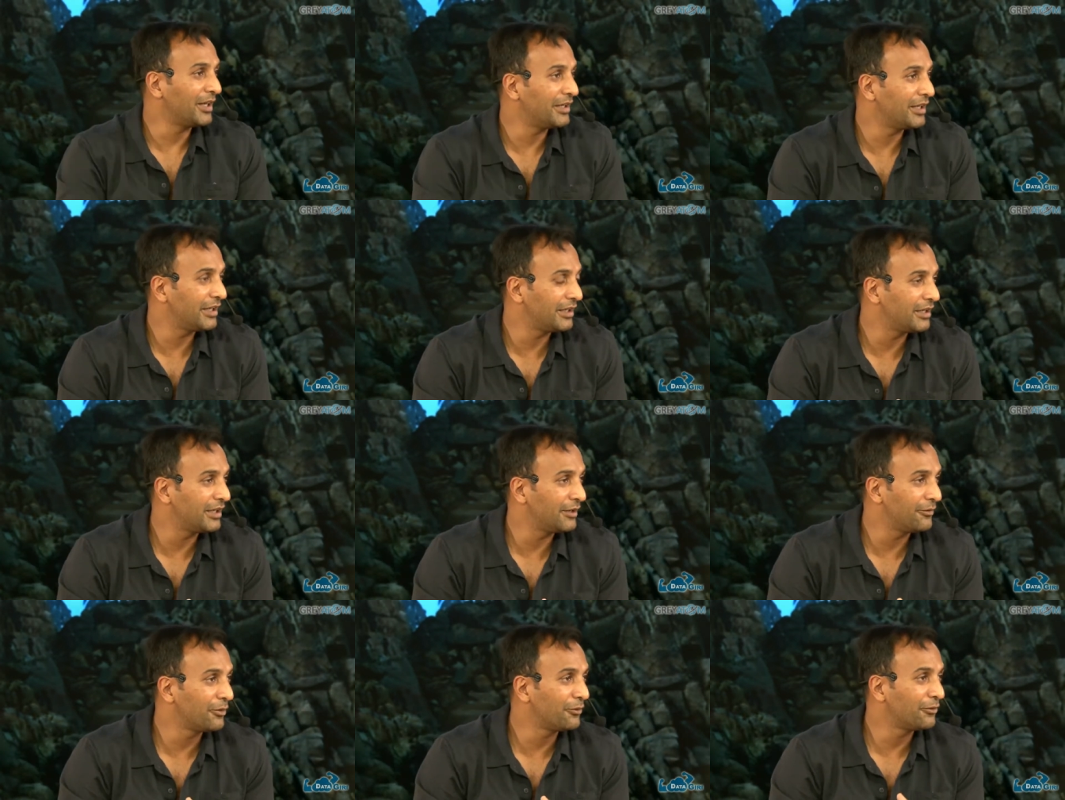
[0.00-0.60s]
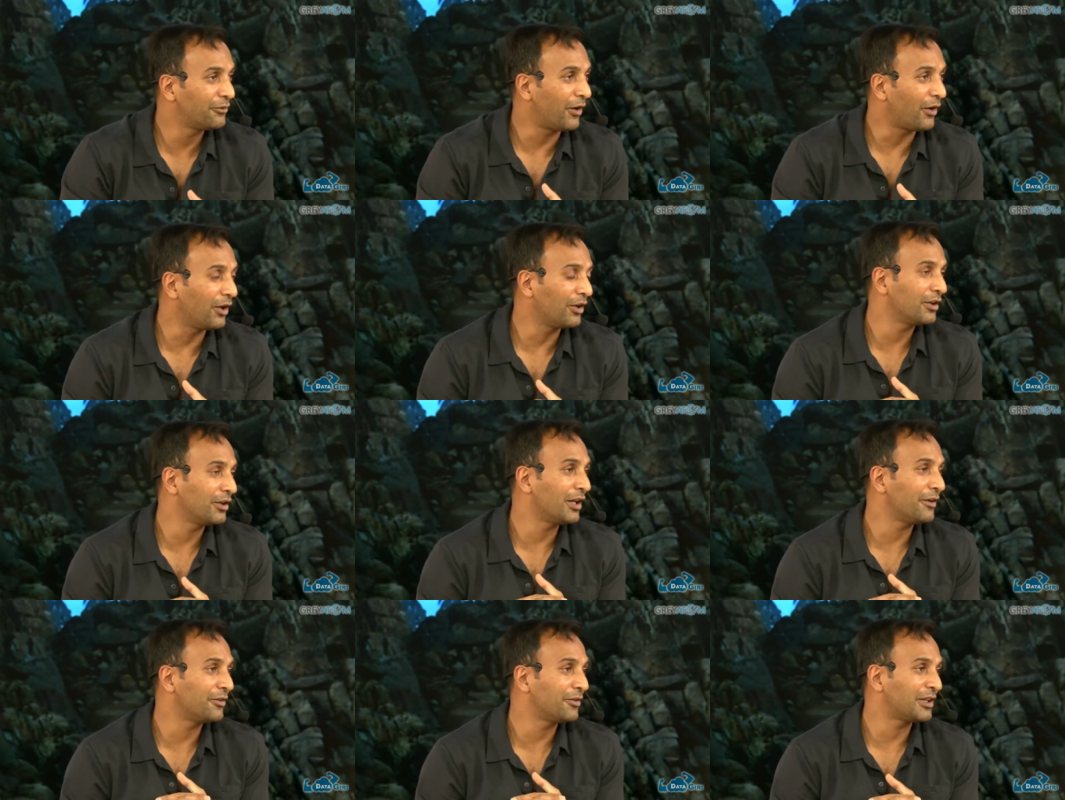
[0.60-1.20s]
and then if you
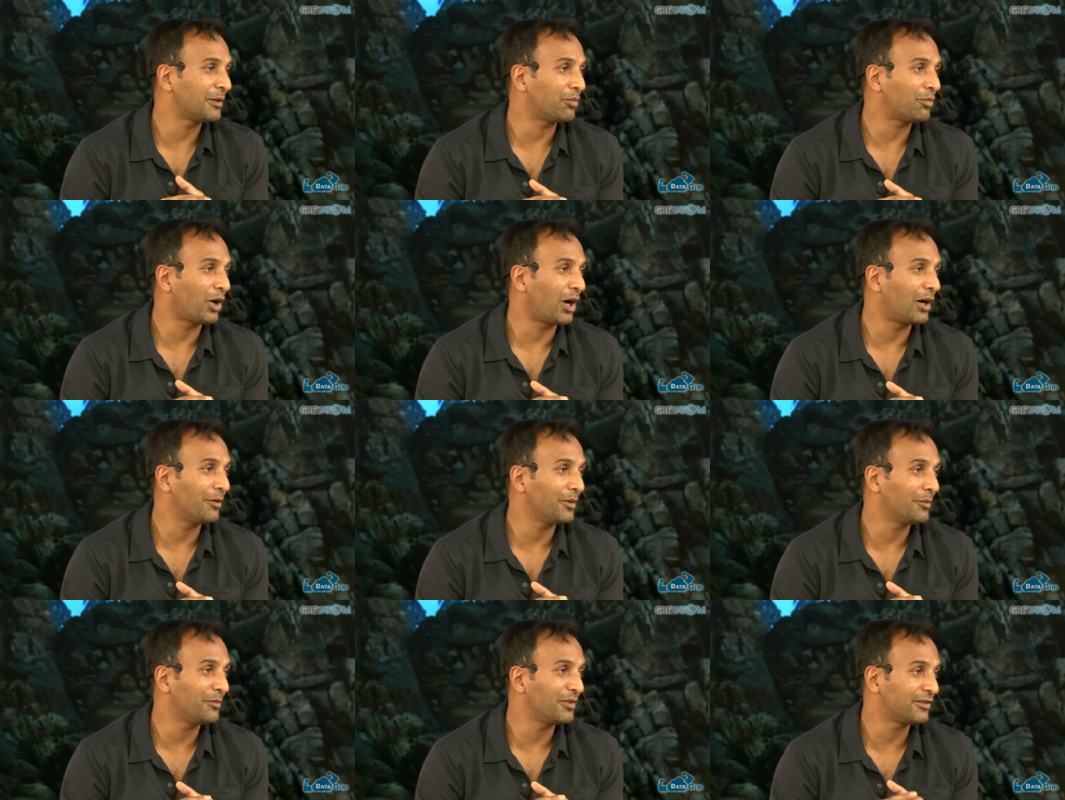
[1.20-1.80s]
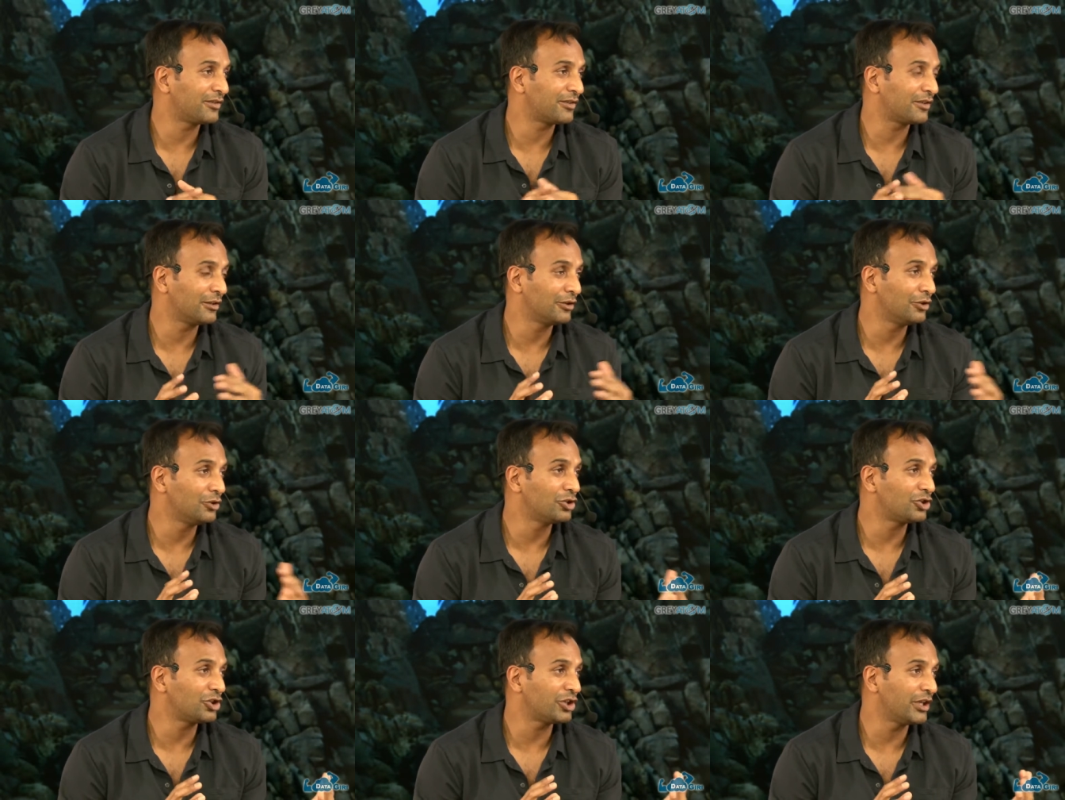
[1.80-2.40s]
fall in love with the problem, the
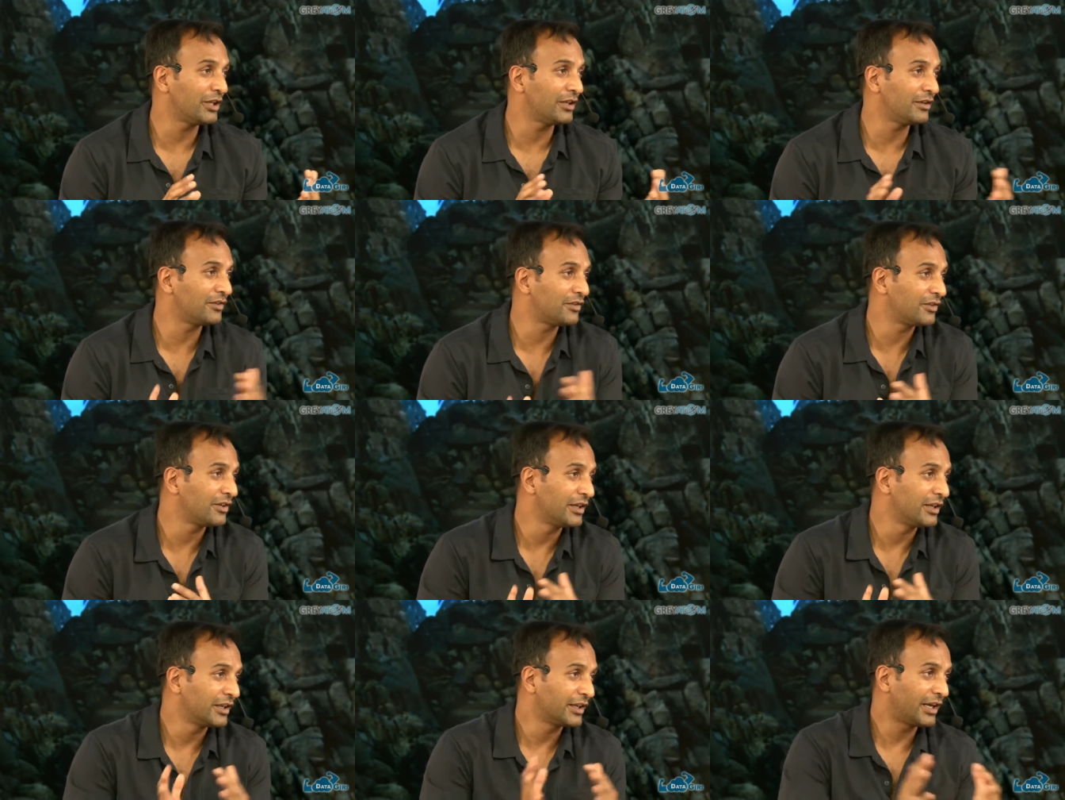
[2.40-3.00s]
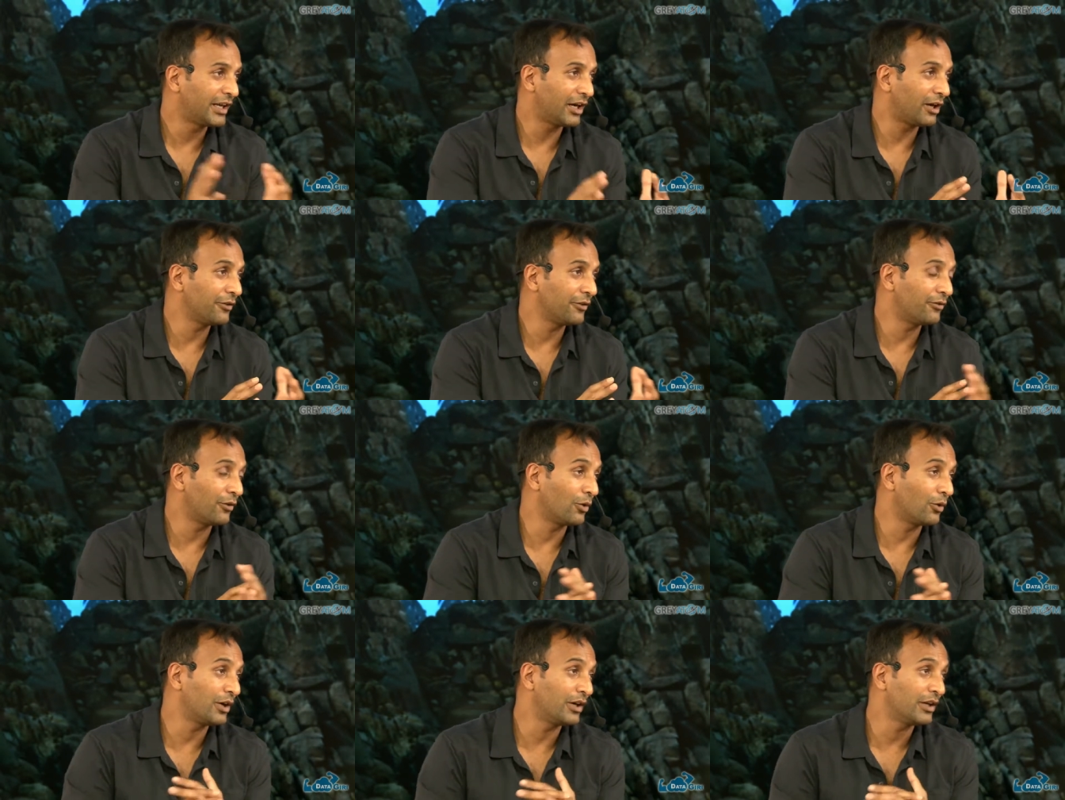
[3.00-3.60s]
solutions carry
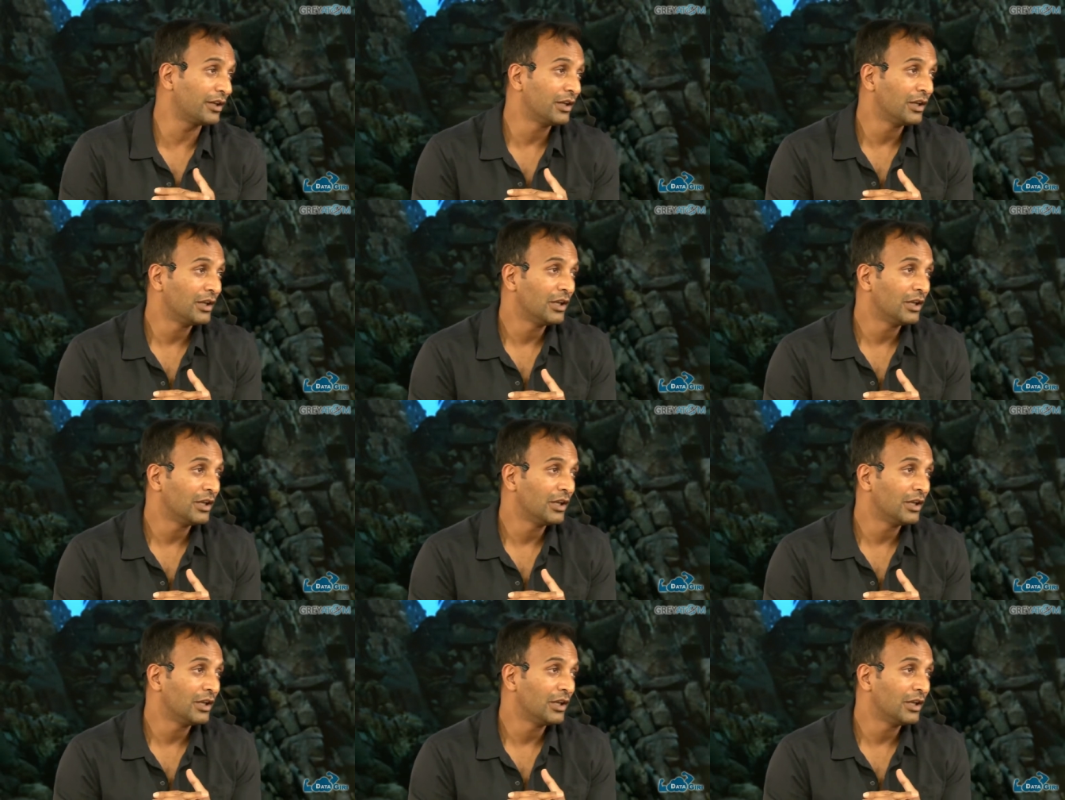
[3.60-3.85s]
forward.